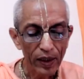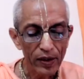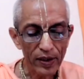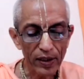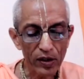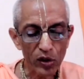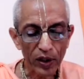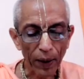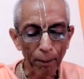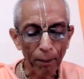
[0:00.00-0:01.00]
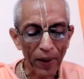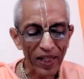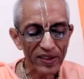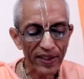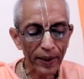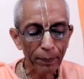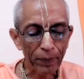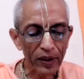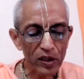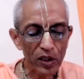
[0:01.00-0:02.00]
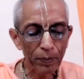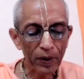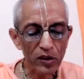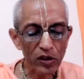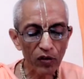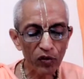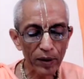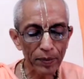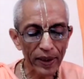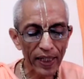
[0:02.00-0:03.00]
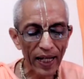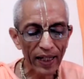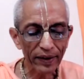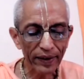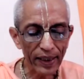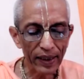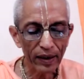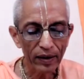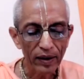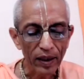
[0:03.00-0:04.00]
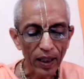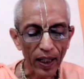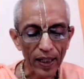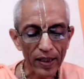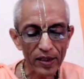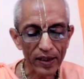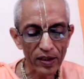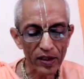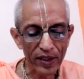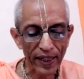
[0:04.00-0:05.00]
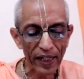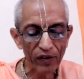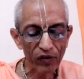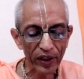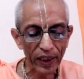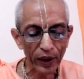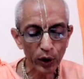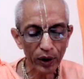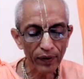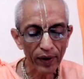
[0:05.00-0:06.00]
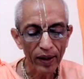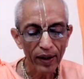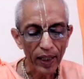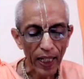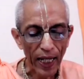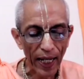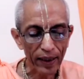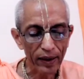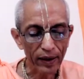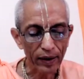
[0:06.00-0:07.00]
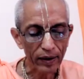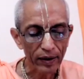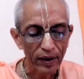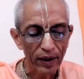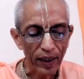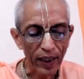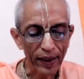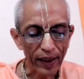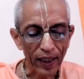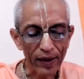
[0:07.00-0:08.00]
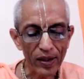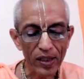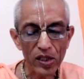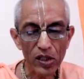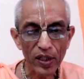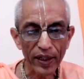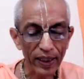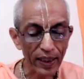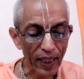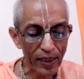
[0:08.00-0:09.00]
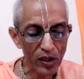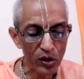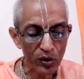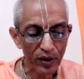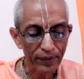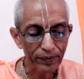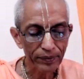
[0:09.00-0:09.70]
Since the basic principles of criminality are sense gratification, anger, and unnecessary lust,